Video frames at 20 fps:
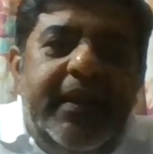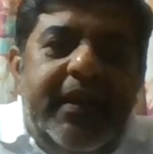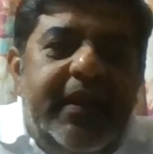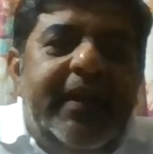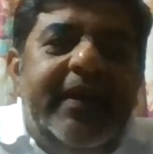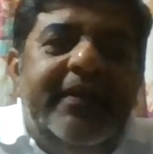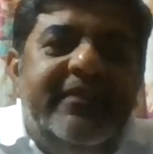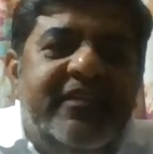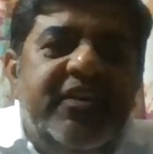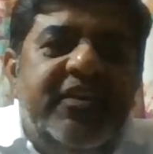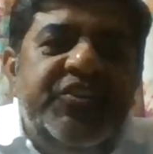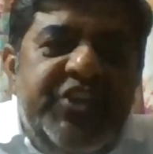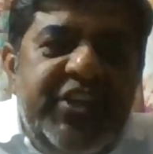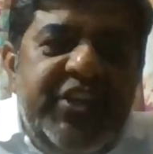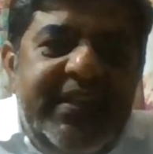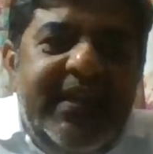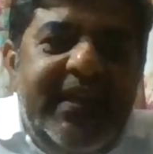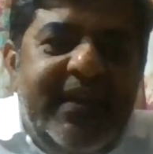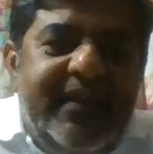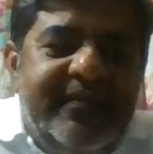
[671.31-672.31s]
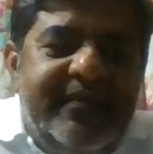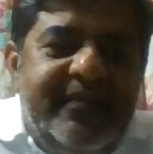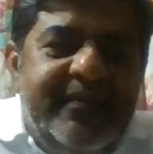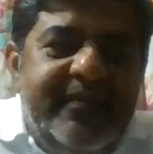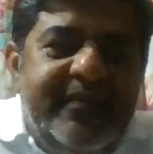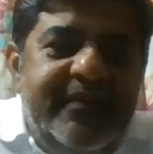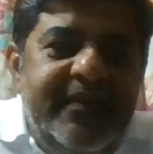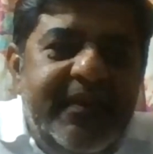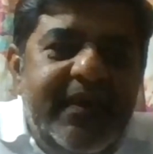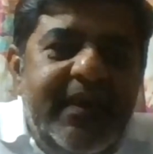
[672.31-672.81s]
as a GDS.
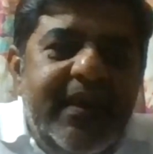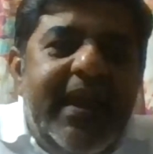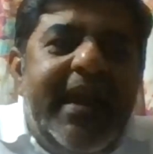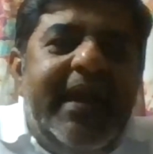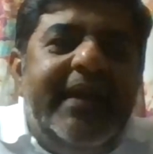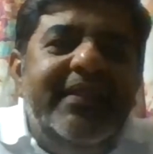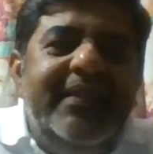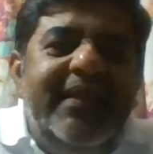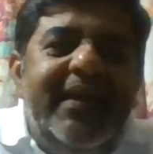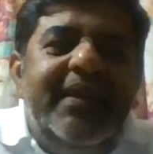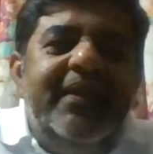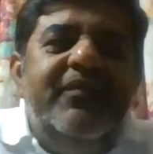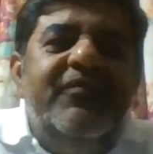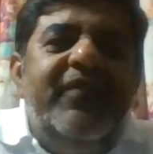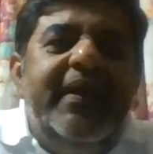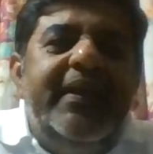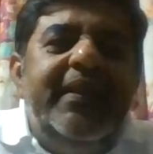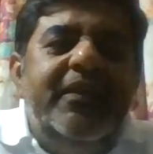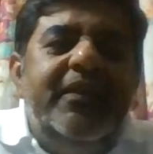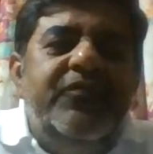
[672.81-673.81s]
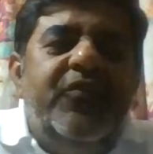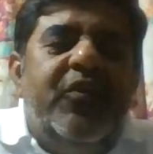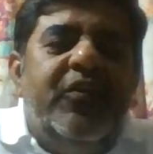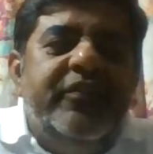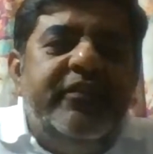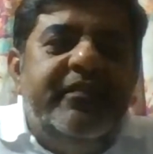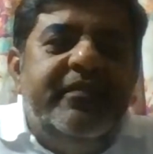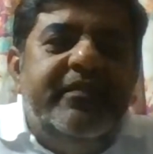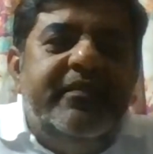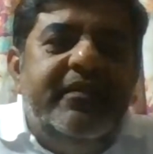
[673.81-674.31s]
And then when it
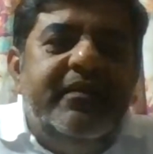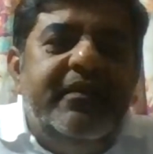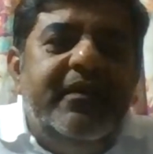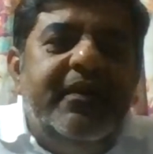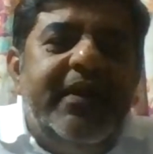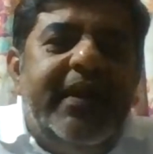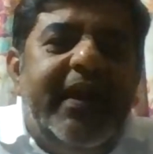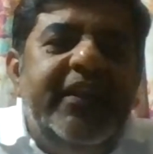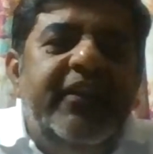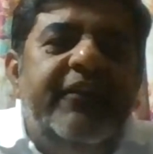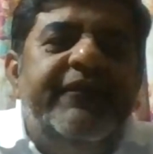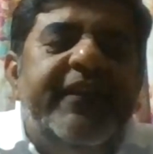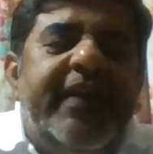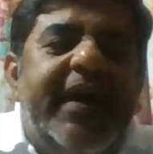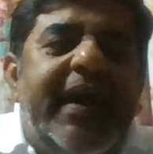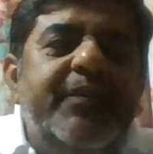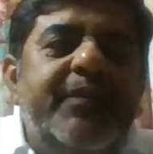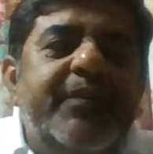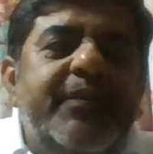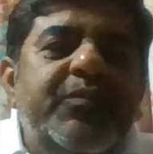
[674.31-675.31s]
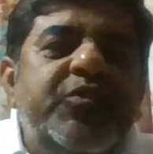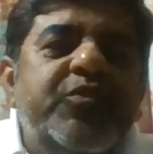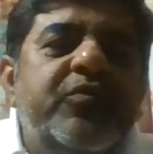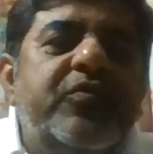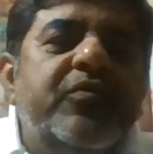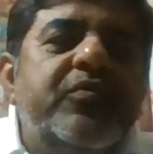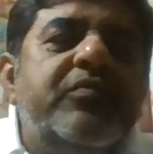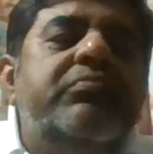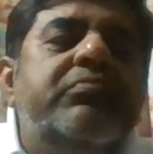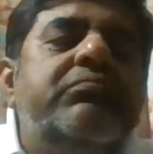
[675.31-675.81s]
was kind of time
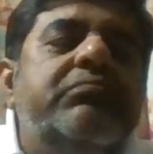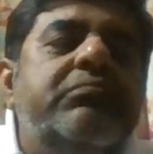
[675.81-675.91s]
to